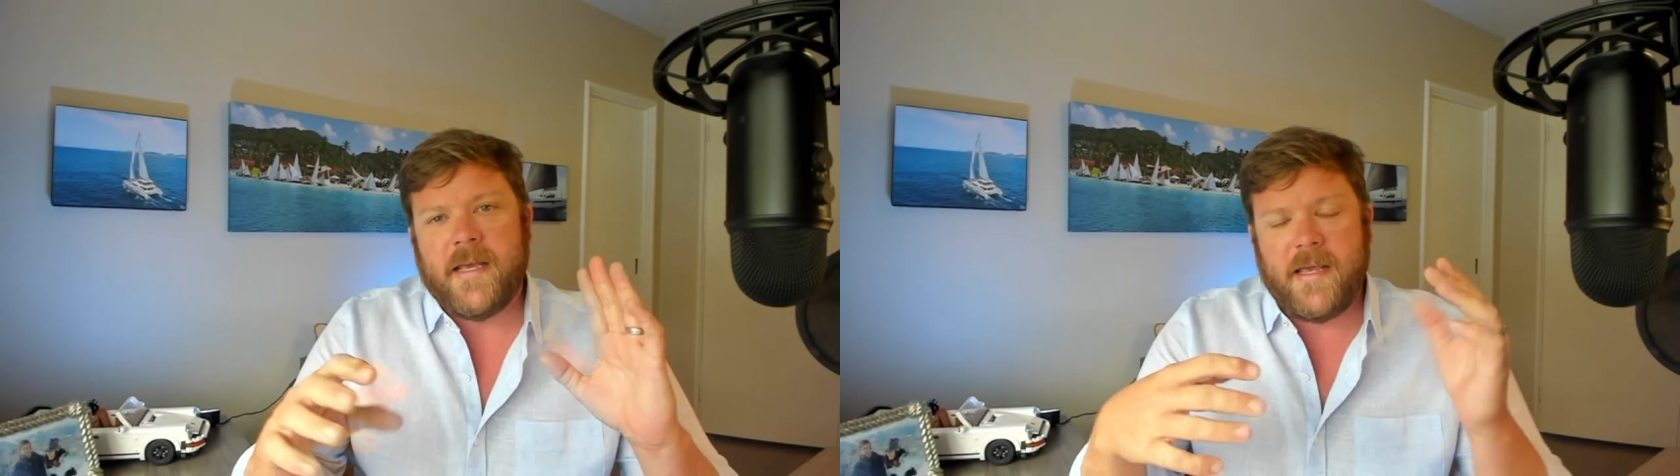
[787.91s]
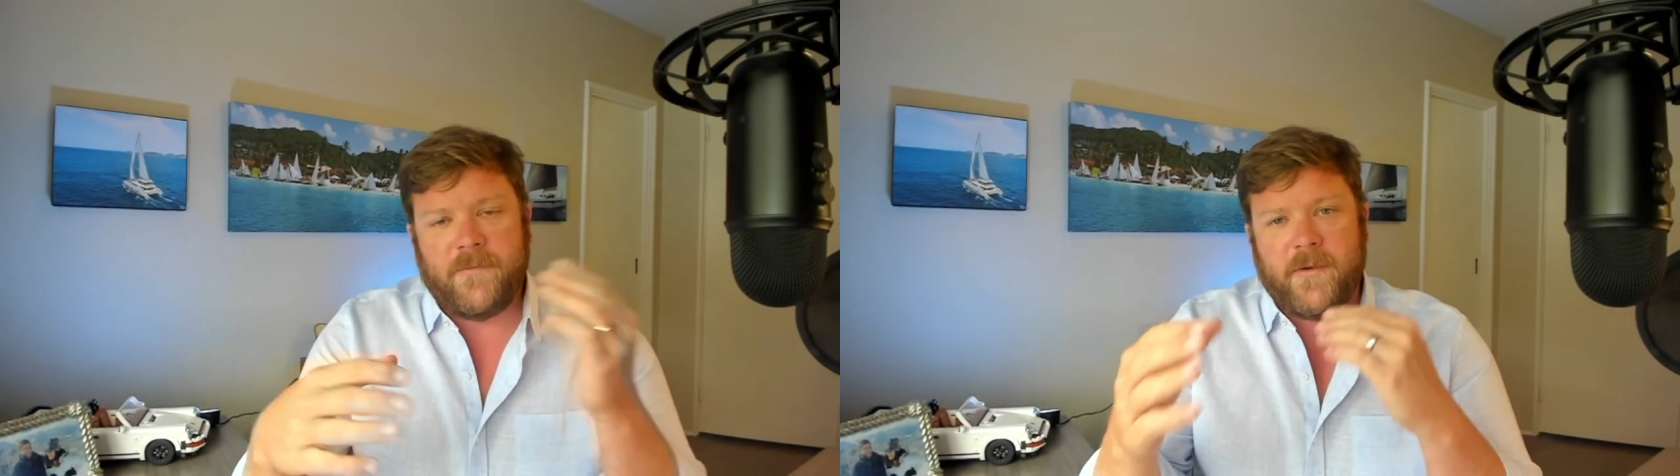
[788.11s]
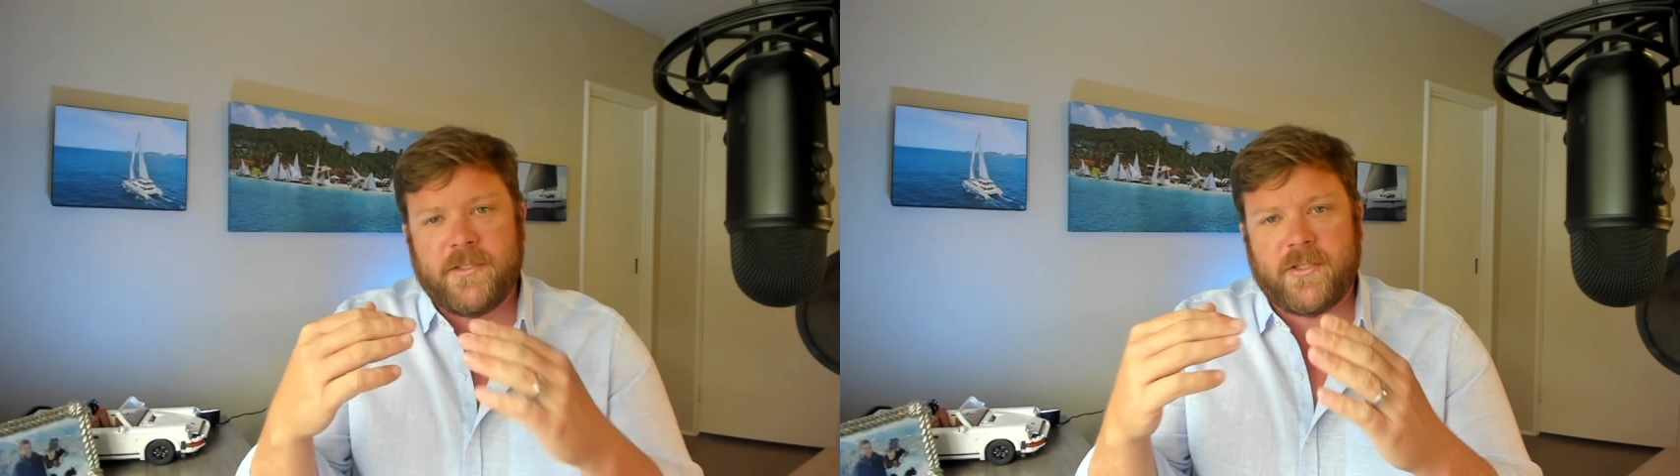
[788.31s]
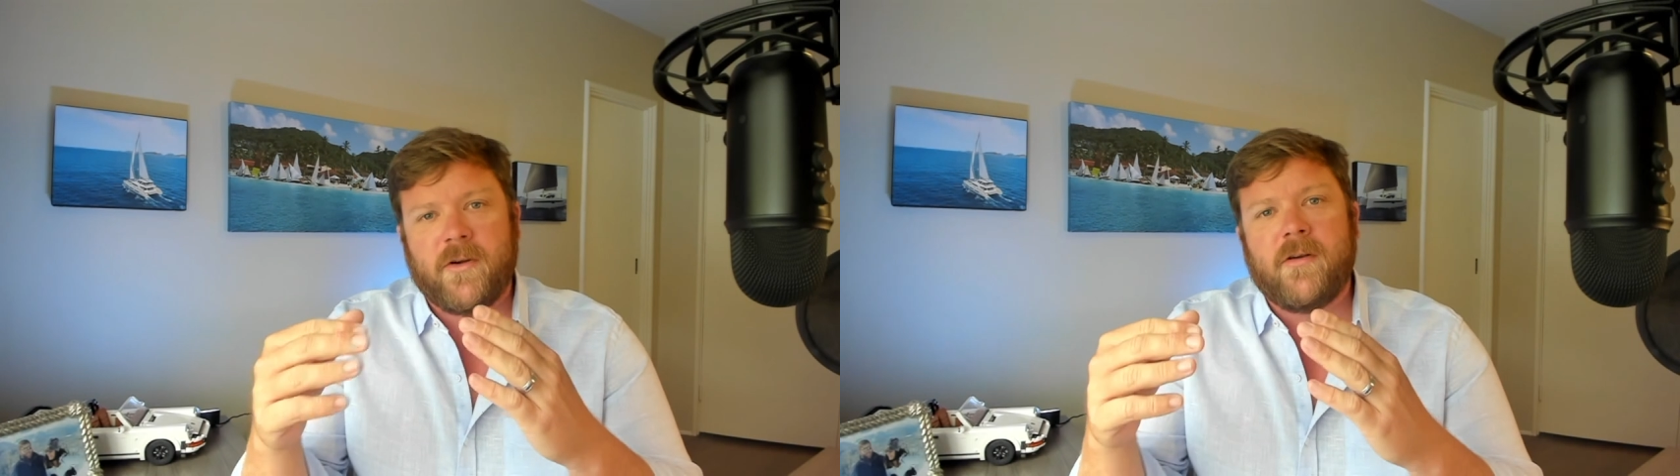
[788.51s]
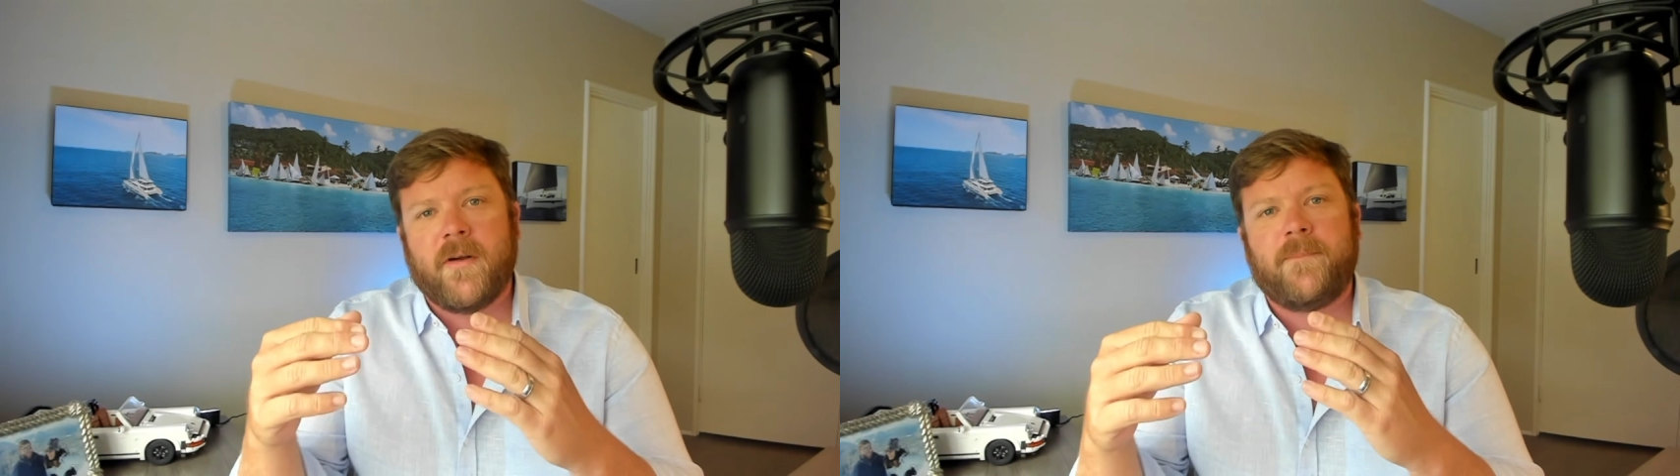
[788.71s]
if
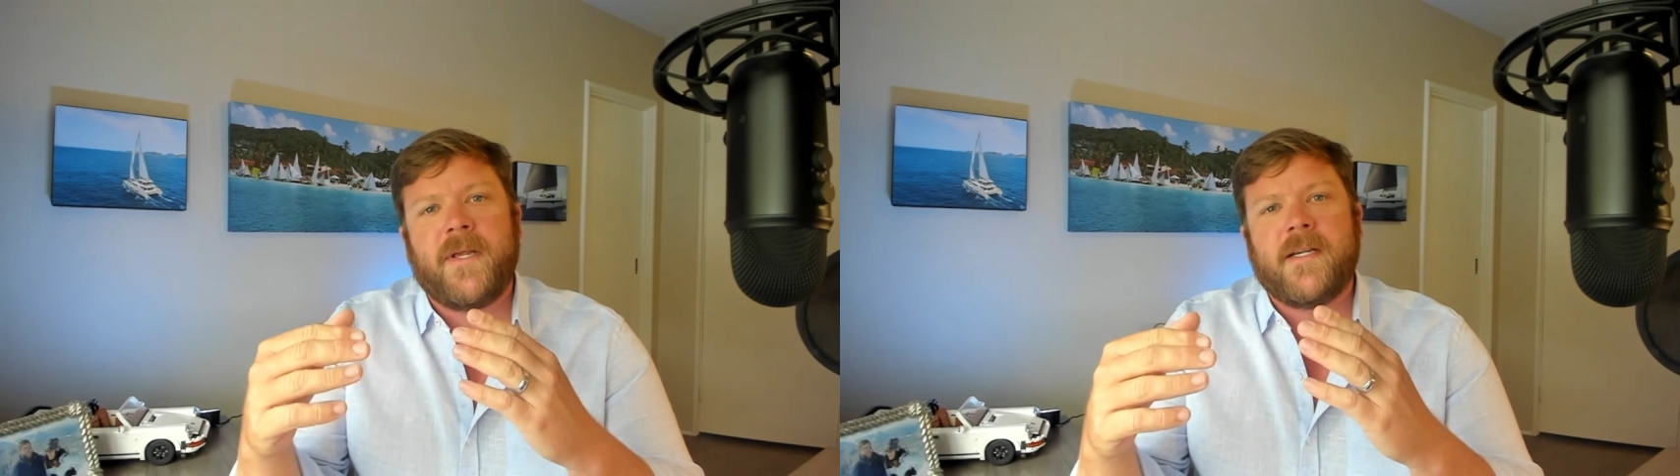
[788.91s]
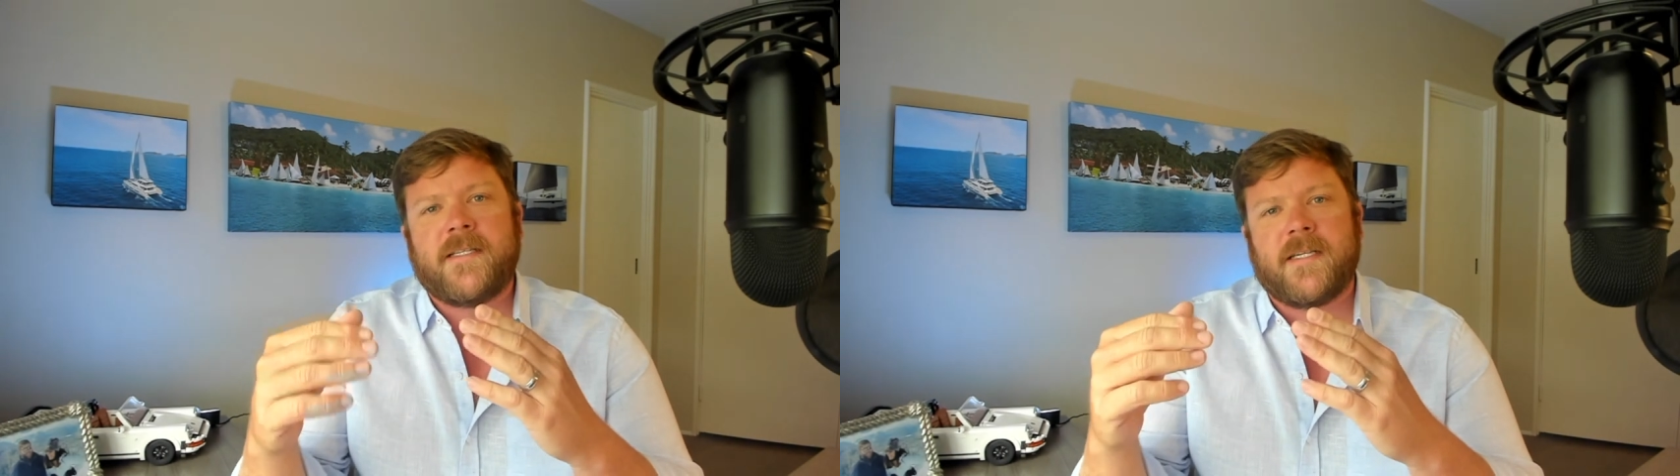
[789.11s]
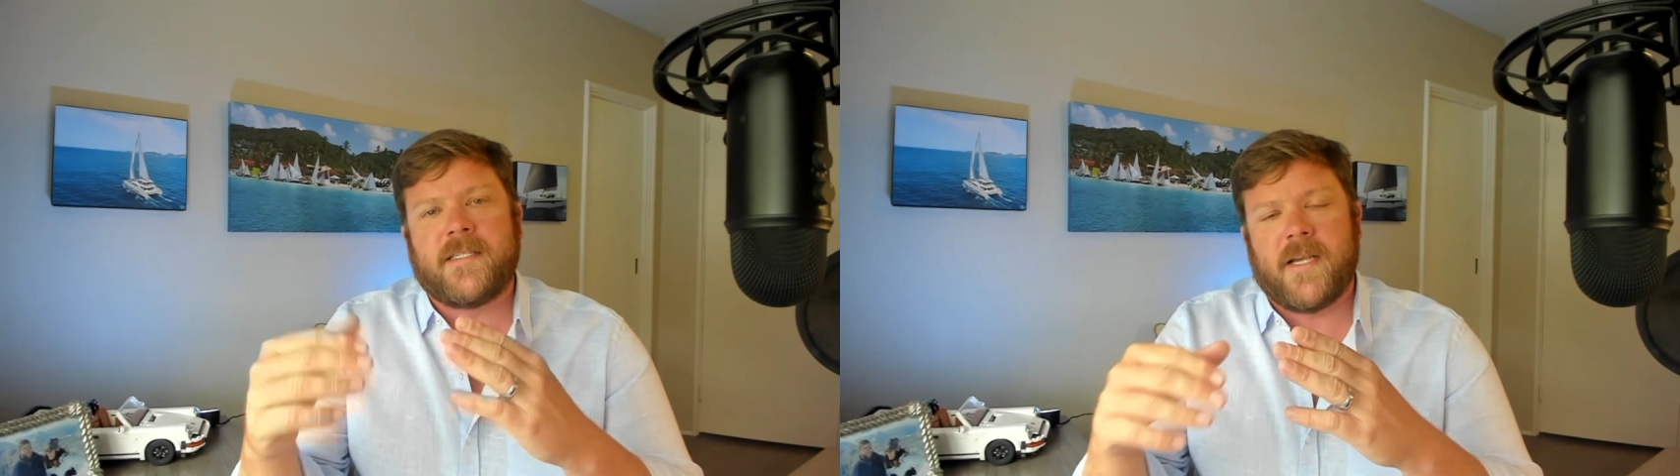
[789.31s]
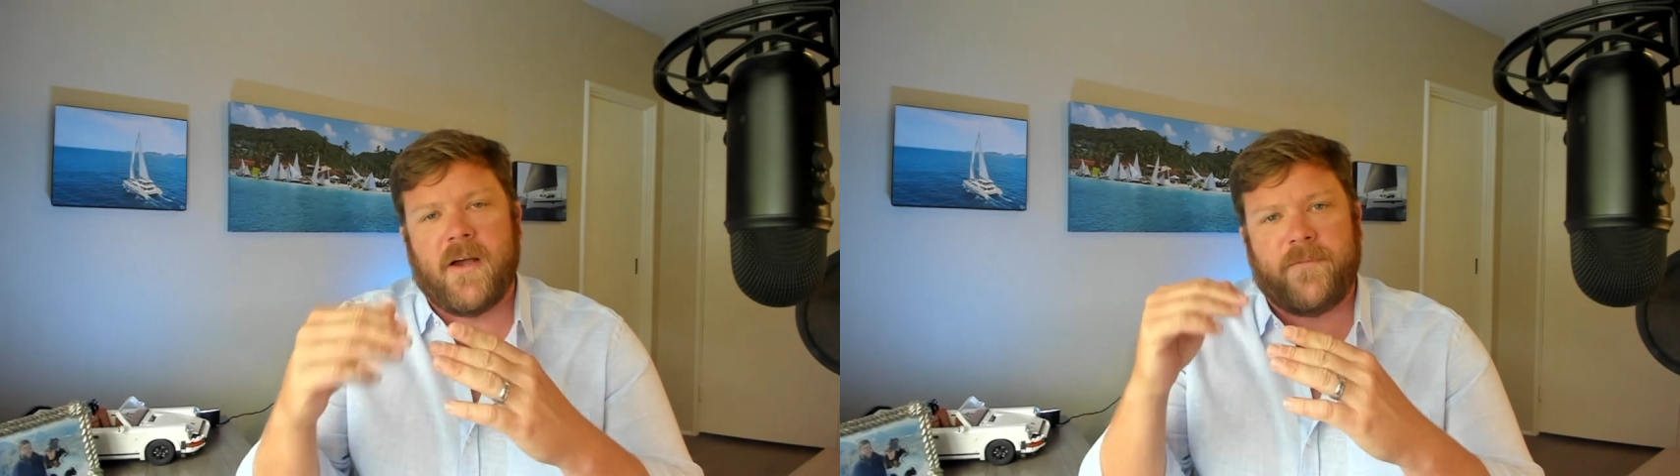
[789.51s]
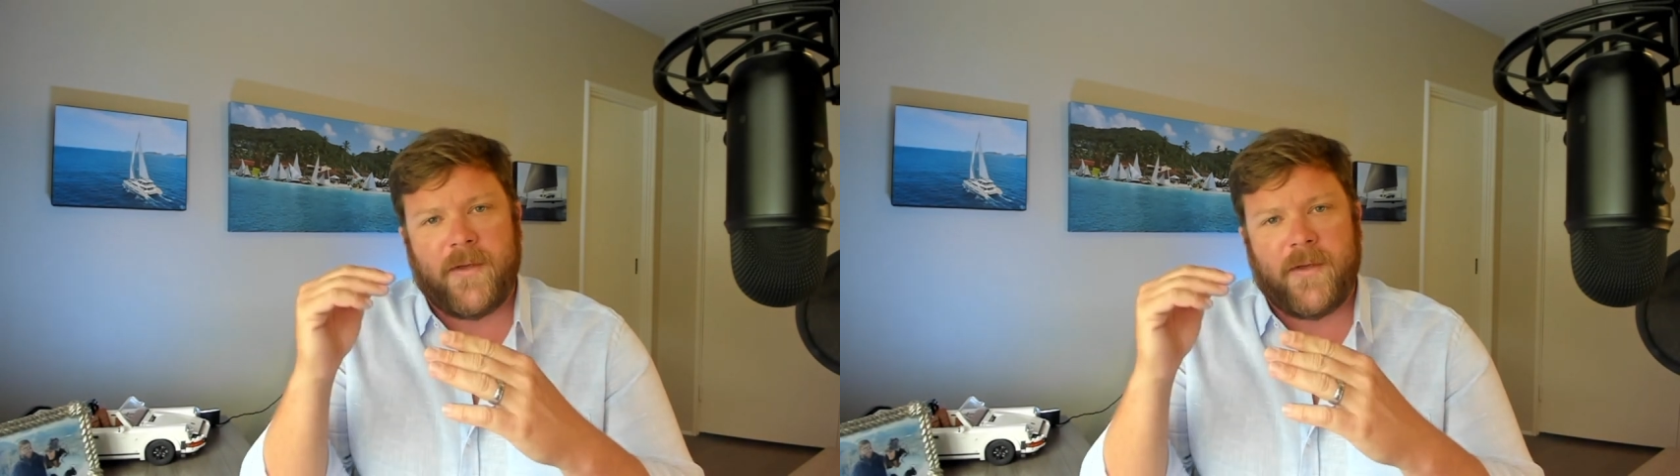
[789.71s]
history repeats itself.